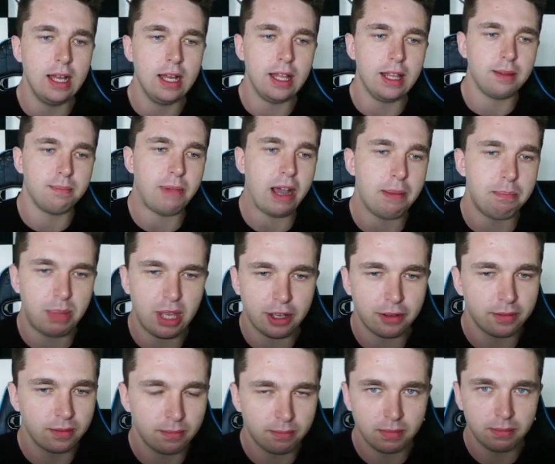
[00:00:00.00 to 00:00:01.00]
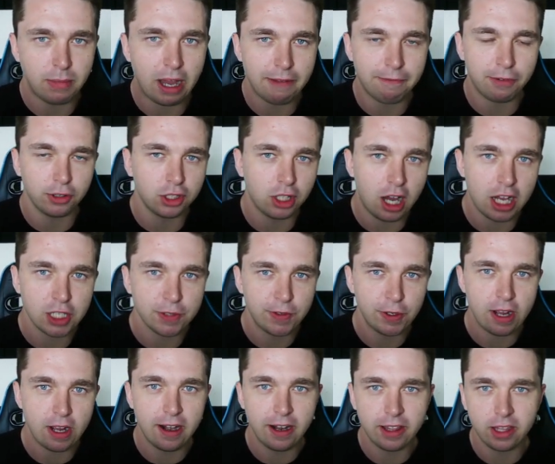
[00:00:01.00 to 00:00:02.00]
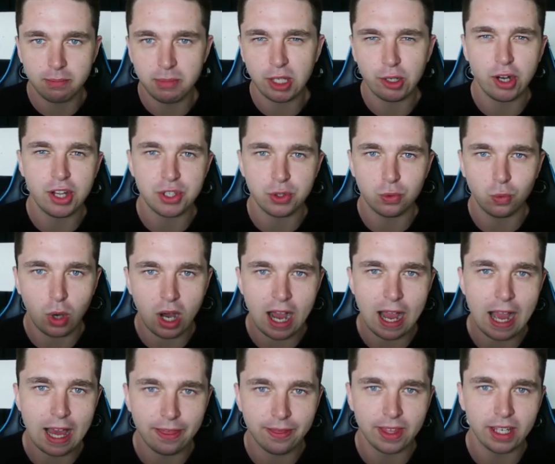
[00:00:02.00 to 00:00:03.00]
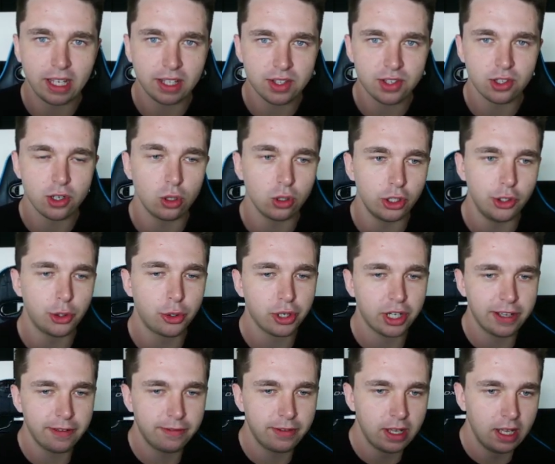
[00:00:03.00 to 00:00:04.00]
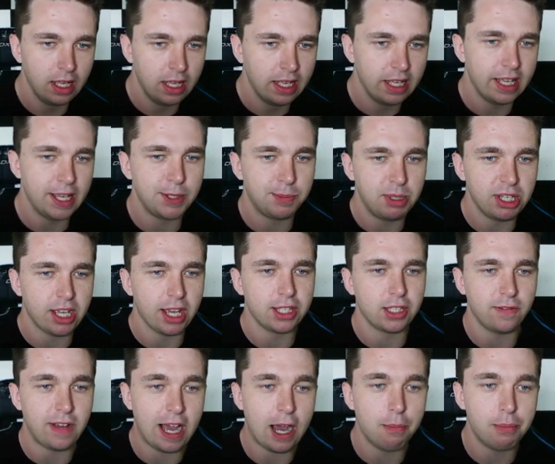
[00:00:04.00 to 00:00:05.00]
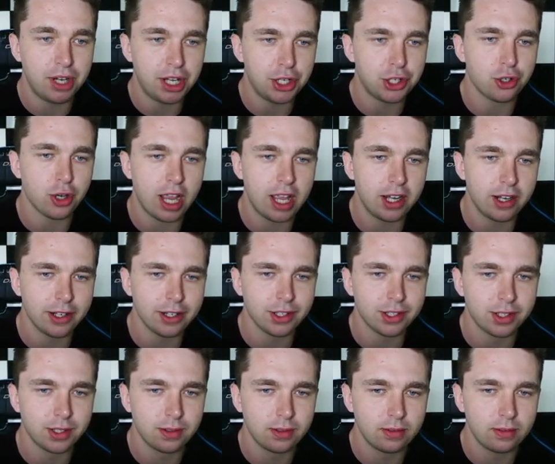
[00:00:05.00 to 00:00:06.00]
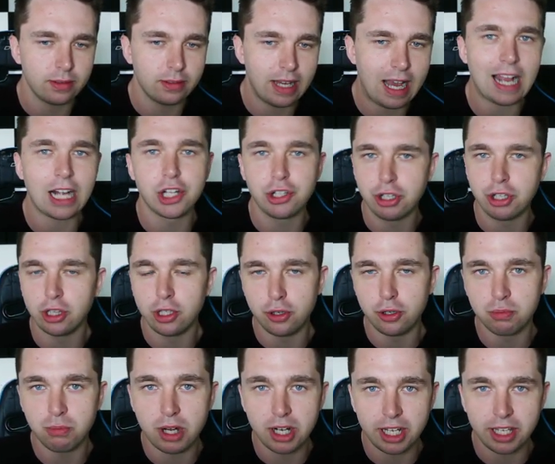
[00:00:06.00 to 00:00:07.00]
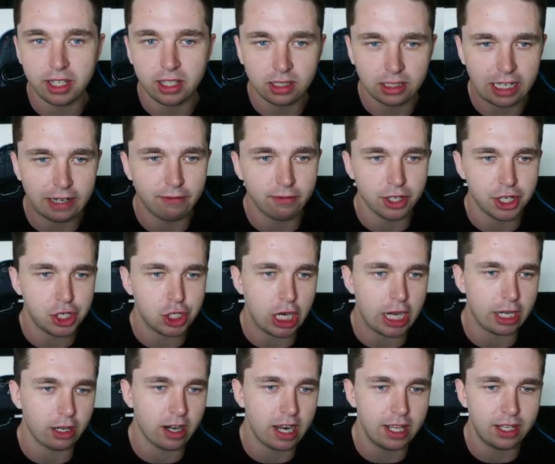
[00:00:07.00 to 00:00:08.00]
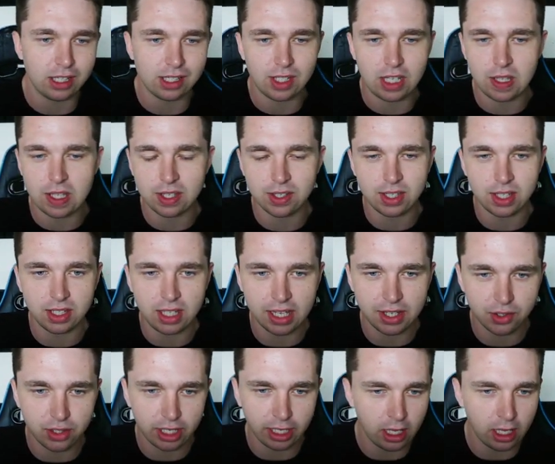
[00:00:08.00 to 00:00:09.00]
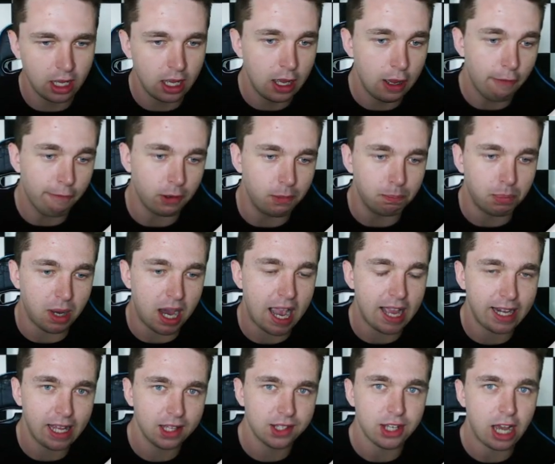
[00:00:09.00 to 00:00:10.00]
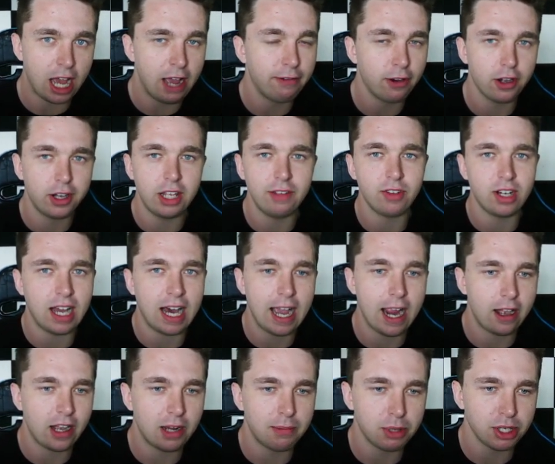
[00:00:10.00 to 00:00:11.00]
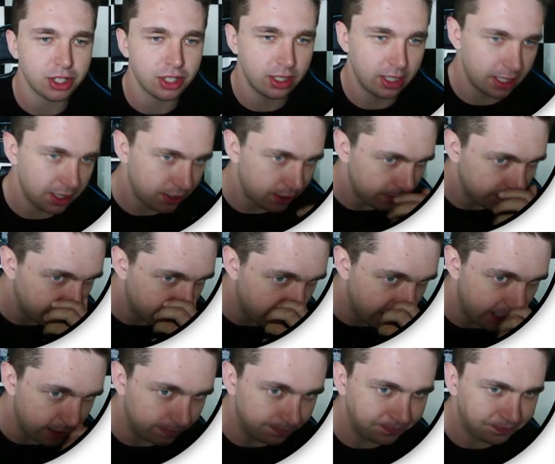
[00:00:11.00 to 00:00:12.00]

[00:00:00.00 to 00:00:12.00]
my philosophy around it, the big reason why I think it's so lucrative is because of how many traders actually lose money leverage trading, right? You can see the statistic from Binance. I've heard even higher numbers than this, but